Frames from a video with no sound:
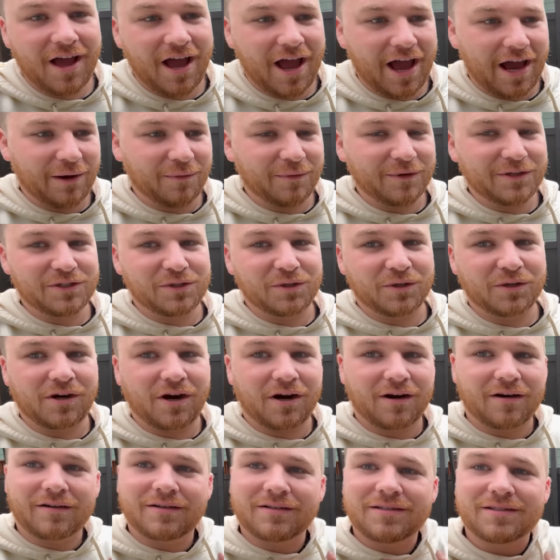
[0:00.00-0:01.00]
at Winter
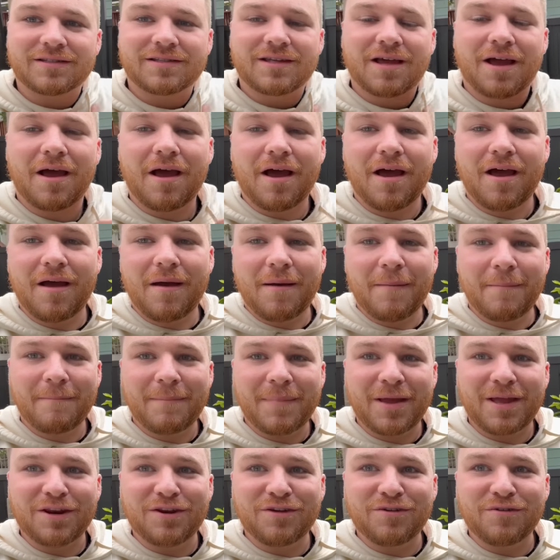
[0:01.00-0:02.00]
Gardens.
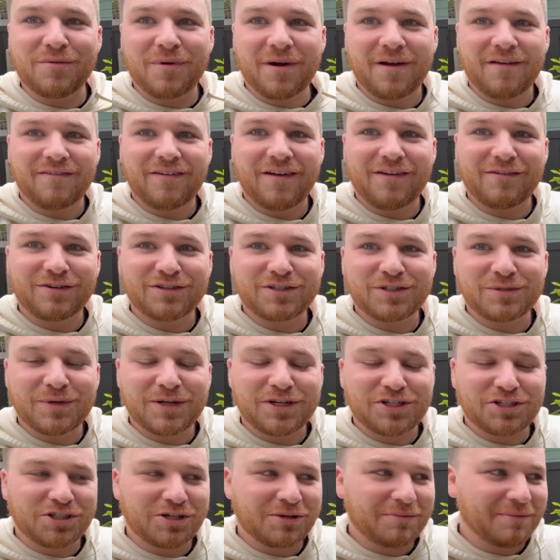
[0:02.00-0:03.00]
My new uh, favorite
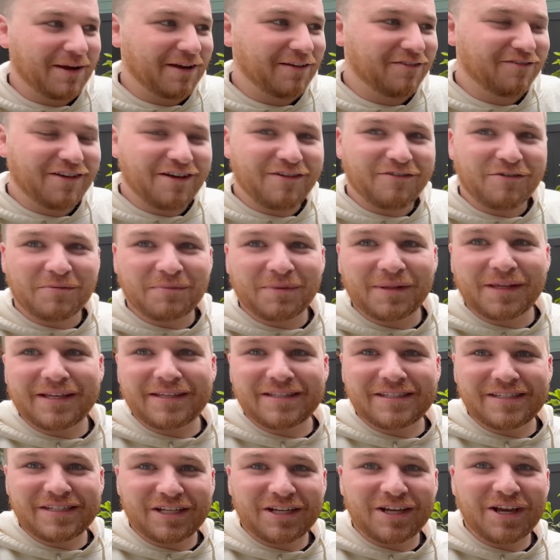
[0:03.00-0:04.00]
sweatshirt, my favorite
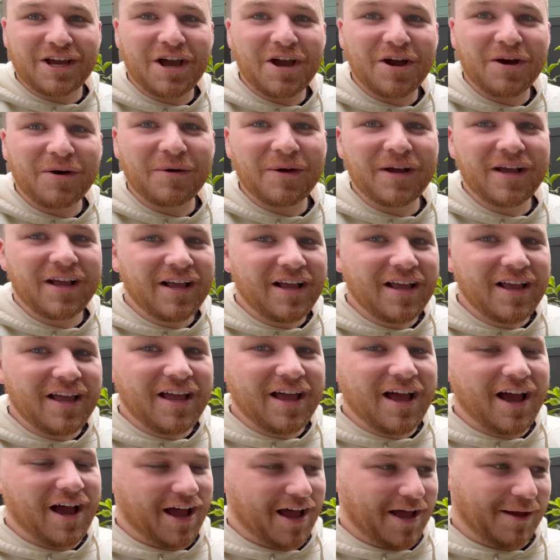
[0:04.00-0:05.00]
place to go.
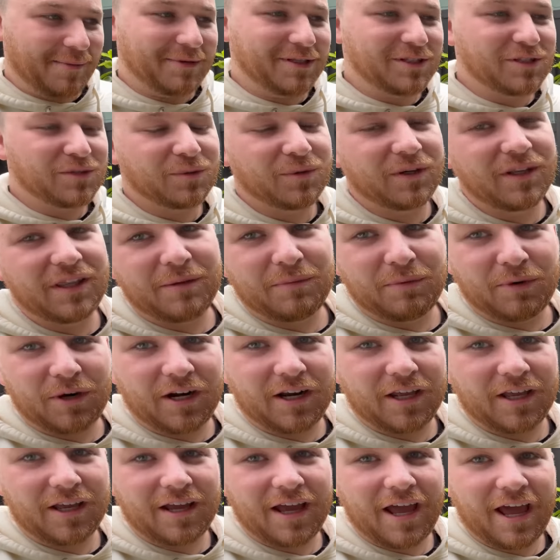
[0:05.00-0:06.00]
Um, it's really
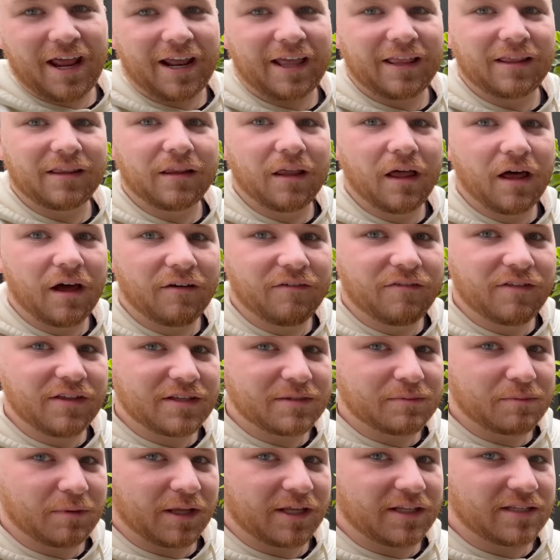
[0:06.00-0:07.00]
pretty and I love this
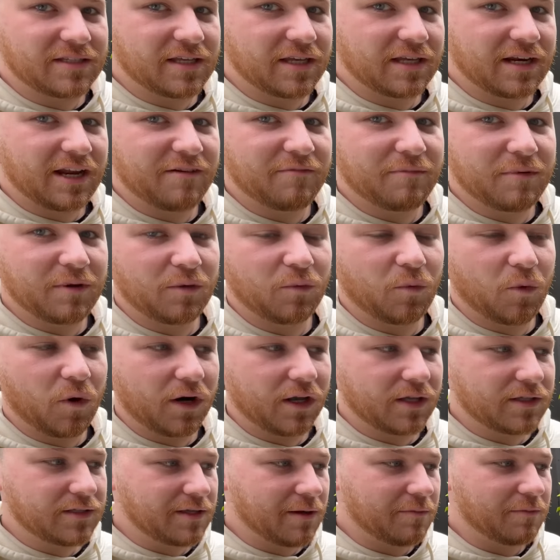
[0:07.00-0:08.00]
plant stand. I've been
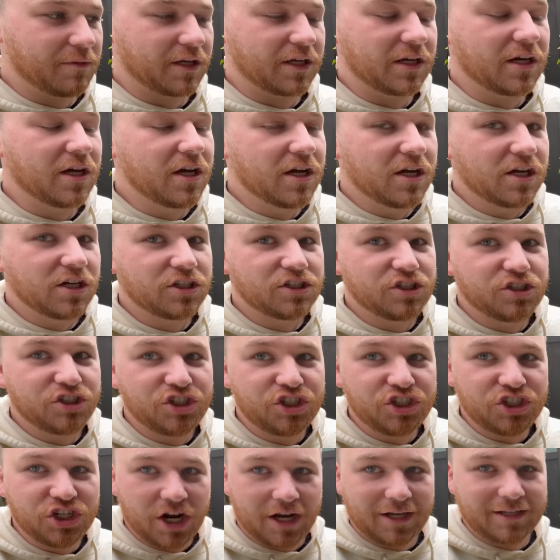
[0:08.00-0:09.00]
wanting something
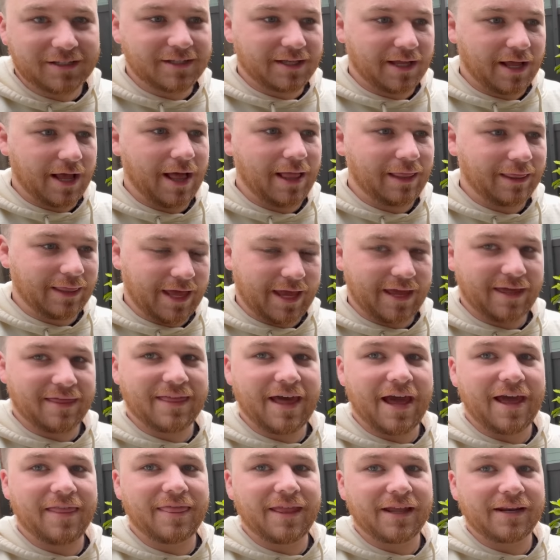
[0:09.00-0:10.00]
just like
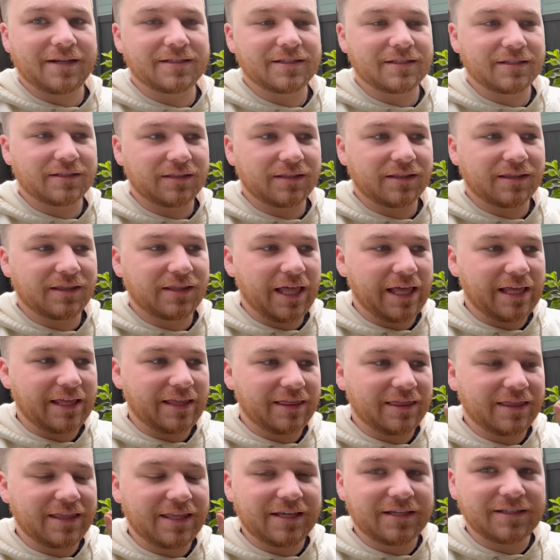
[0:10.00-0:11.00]
that. That is like
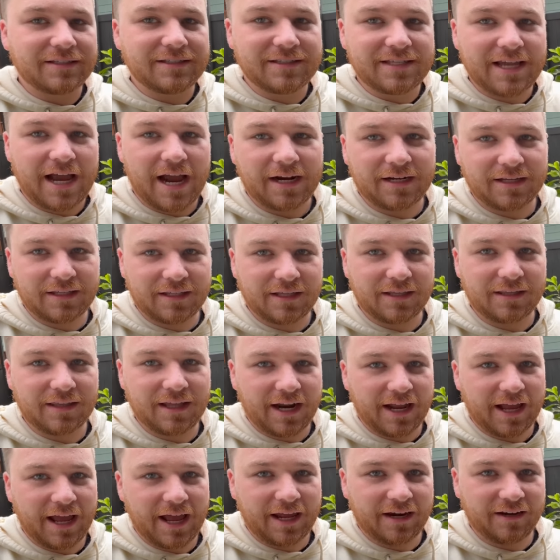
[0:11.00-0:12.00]
the exact thing that I
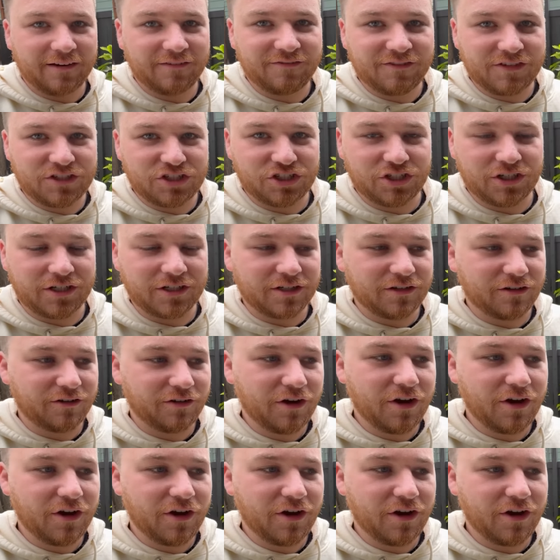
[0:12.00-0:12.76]
had envisioned